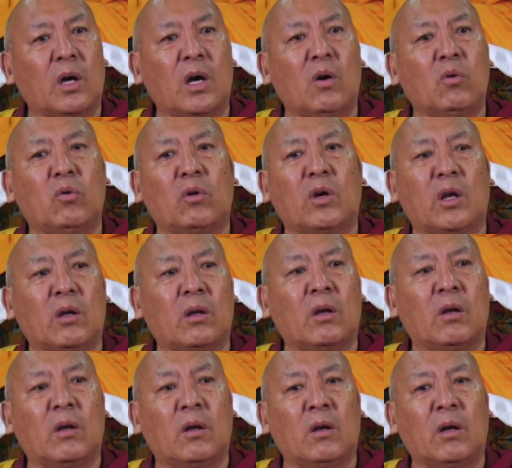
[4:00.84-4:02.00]
how you can
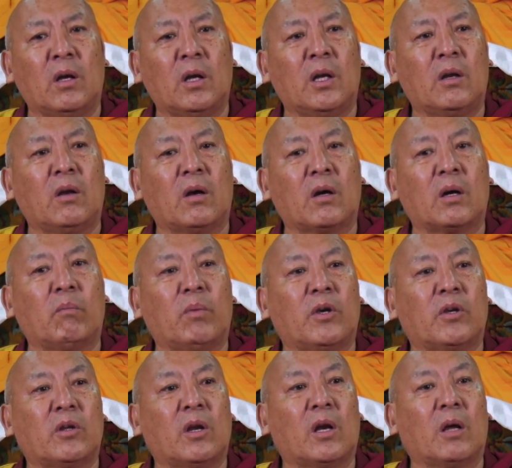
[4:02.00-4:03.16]
lead a
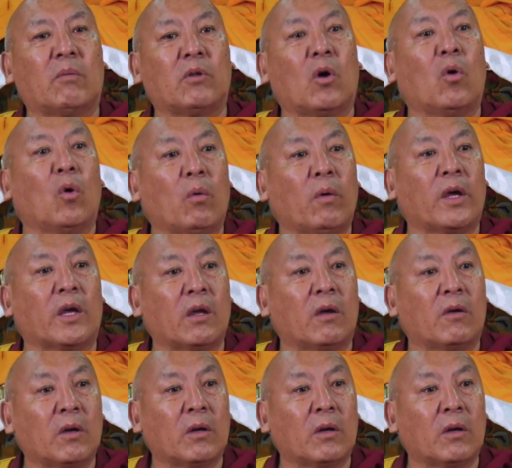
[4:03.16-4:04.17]
compassionate life the whole week.